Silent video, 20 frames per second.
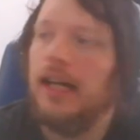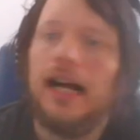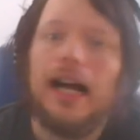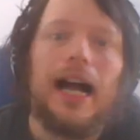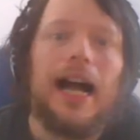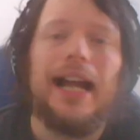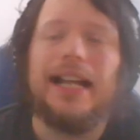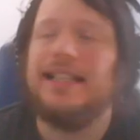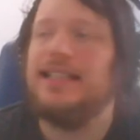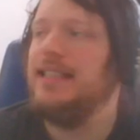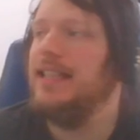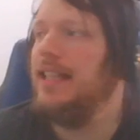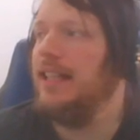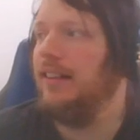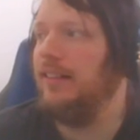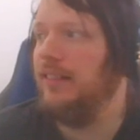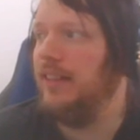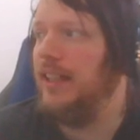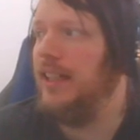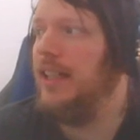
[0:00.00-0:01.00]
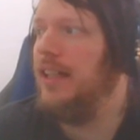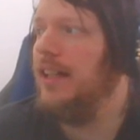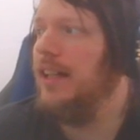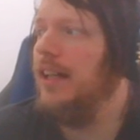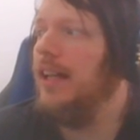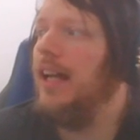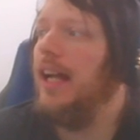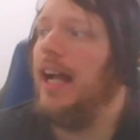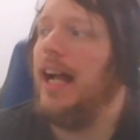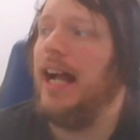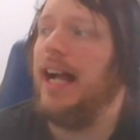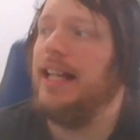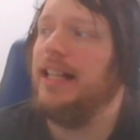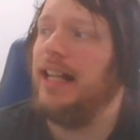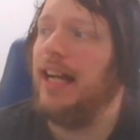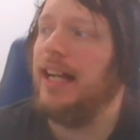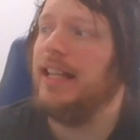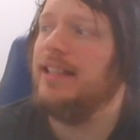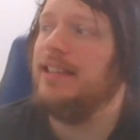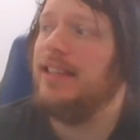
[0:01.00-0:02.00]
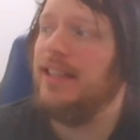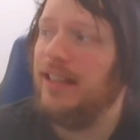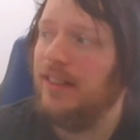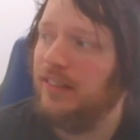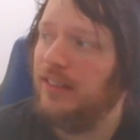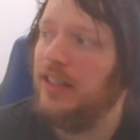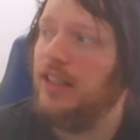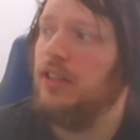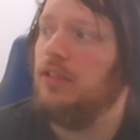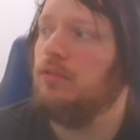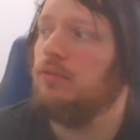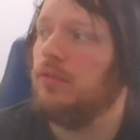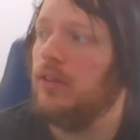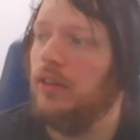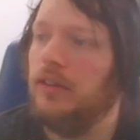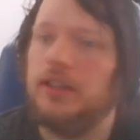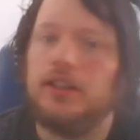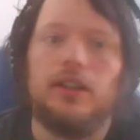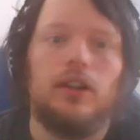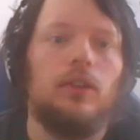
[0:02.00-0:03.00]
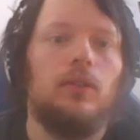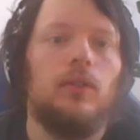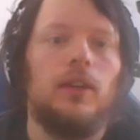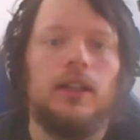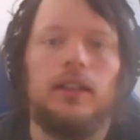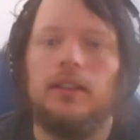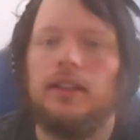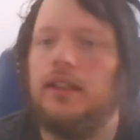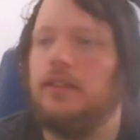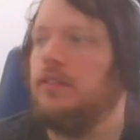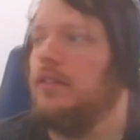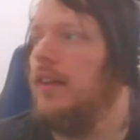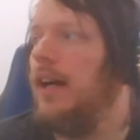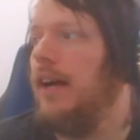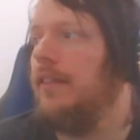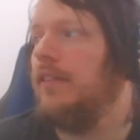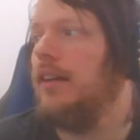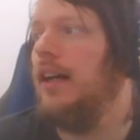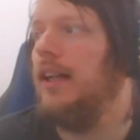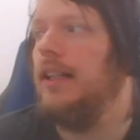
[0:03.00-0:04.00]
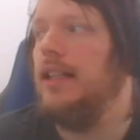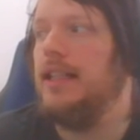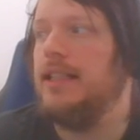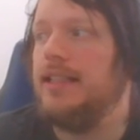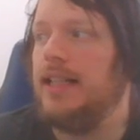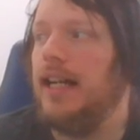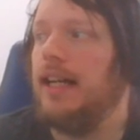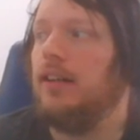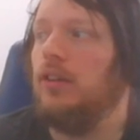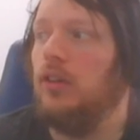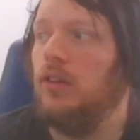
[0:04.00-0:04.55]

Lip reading: Ideally, and ideally, you really don't want to leave Gravcon and attack.